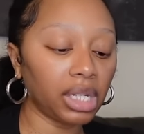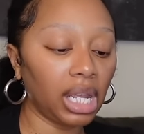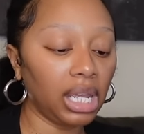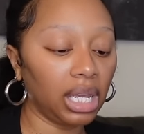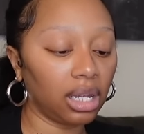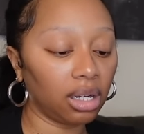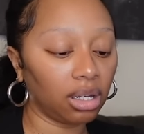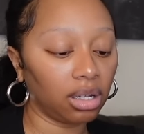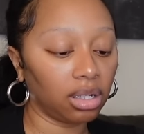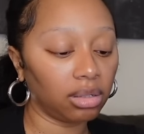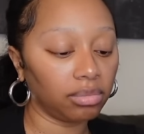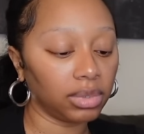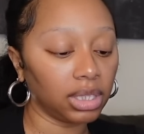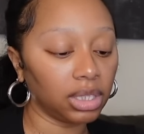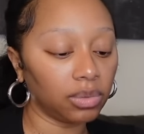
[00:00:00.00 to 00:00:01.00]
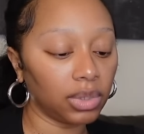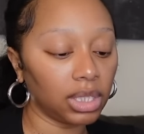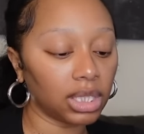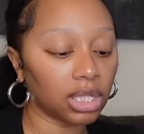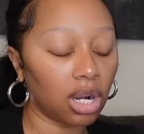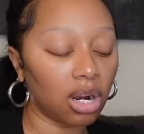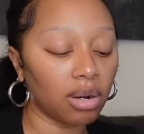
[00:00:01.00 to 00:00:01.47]
And um, this one
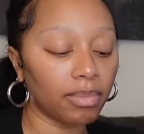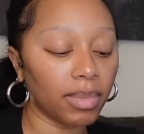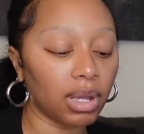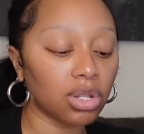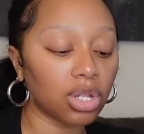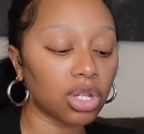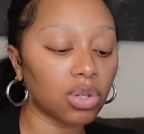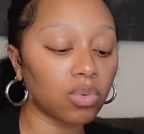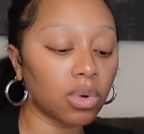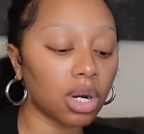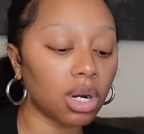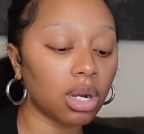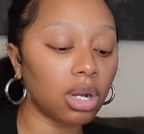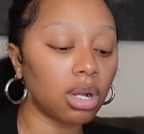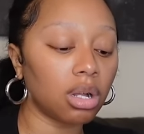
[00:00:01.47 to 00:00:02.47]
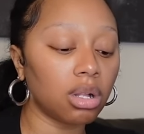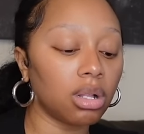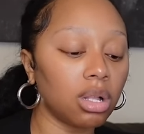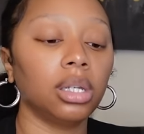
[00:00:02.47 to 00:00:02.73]
is Carmel Swirl.